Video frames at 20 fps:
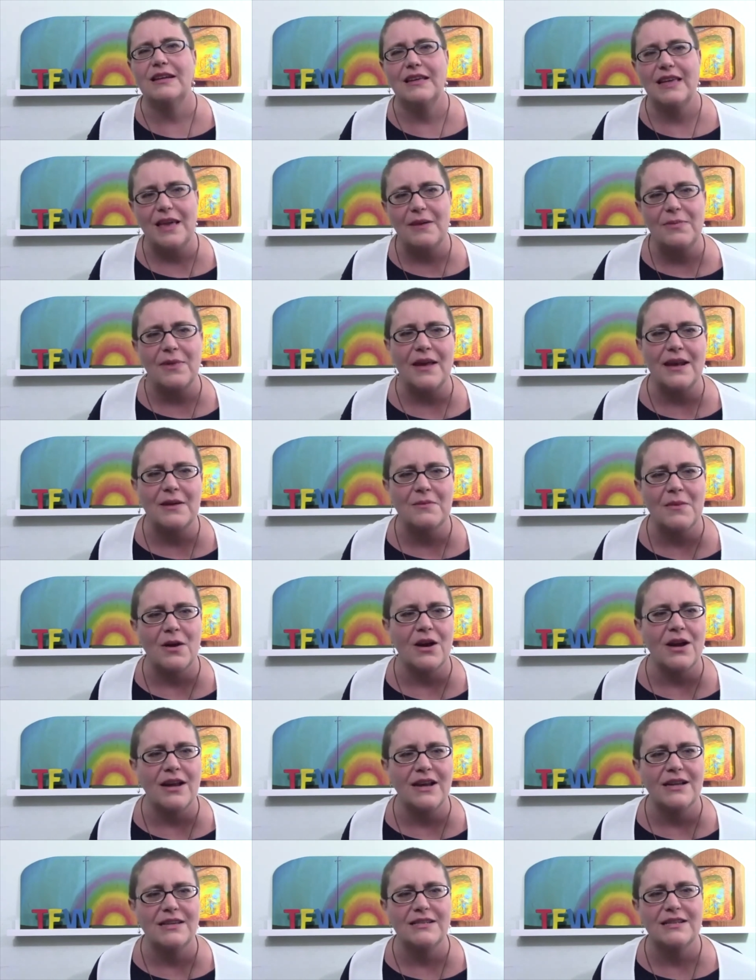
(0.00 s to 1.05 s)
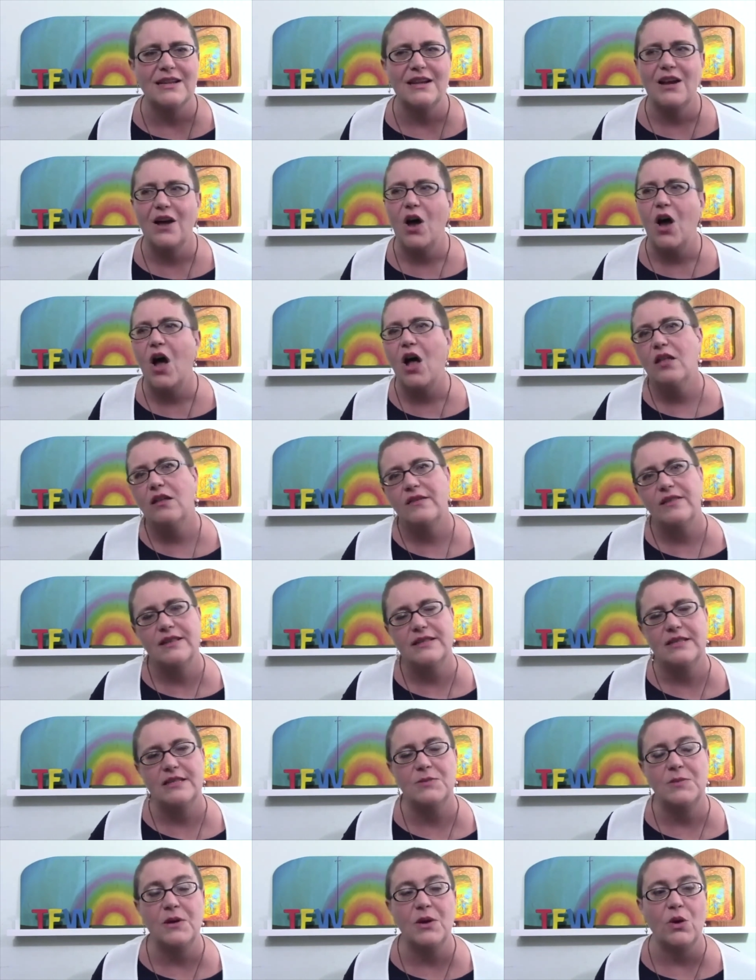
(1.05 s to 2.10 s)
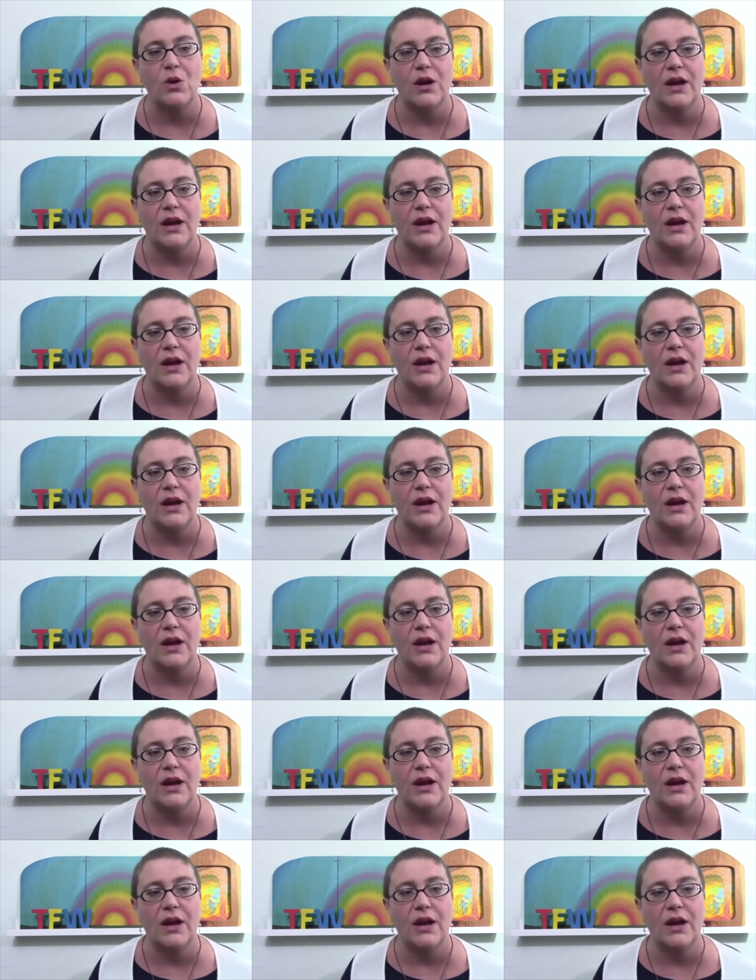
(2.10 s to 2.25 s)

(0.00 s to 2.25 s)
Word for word: keep that in mind all of this has been